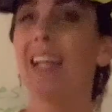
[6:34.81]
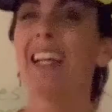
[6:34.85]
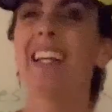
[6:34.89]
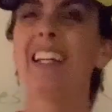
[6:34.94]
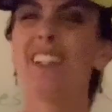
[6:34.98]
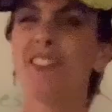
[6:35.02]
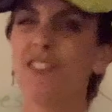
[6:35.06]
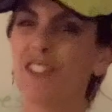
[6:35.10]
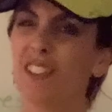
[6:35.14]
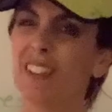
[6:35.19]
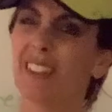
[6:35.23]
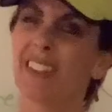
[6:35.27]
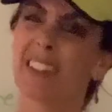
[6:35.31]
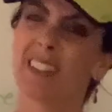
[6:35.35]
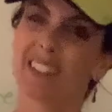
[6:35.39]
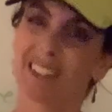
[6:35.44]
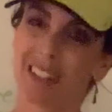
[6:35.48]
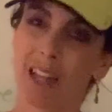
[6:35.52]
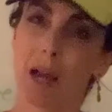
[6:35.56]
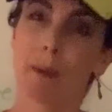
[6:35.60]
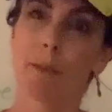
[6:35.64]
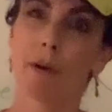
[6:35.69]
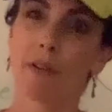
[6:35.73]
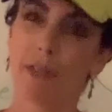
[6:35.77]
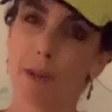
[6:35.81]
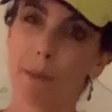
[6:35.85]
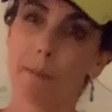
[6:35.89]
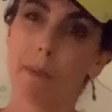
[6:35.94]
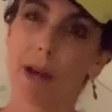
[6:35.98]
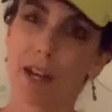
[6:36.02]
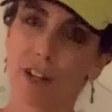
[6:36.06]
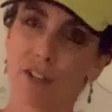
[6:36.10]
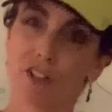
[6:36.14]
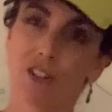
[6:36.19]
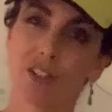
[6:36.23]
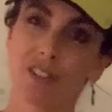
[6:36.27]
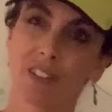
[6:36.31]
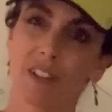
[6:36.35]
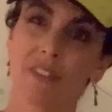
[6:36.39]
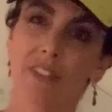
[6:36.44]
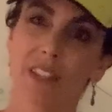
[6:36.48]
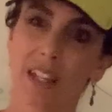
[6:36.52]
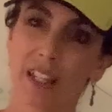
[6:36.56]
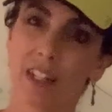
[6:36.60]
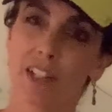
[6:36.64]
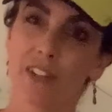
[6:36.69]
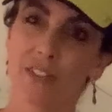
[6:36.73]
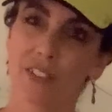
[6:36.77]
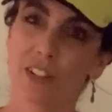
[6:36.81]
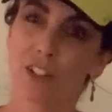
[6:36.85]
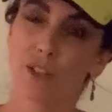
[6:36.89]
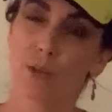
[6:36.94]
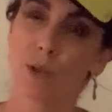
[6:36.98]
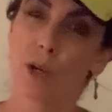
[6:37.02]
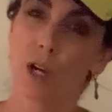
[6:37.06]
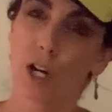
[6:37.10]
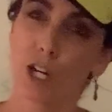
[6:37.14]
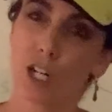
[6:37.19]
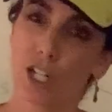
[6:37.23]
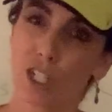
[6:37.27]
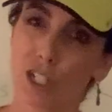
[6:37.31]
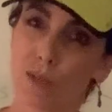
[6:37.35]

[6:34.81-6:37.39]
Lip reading: is just the sum of the measures of the individual arcs